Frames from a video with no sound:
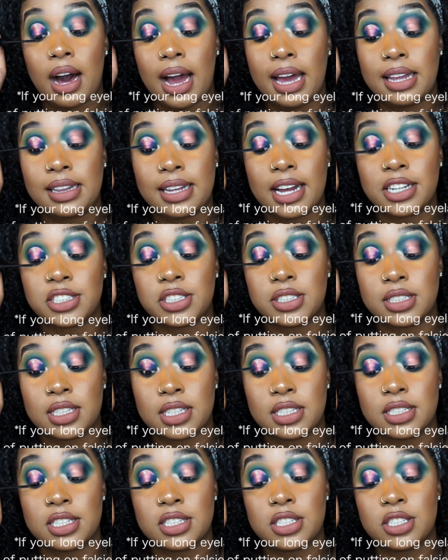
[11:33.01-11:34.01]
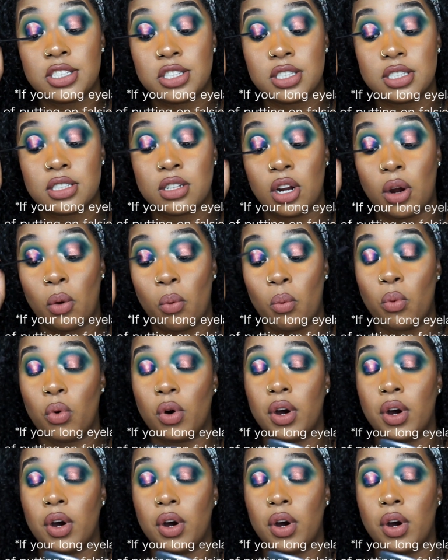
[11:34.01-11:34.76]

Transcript: eyelashes because this is just going to,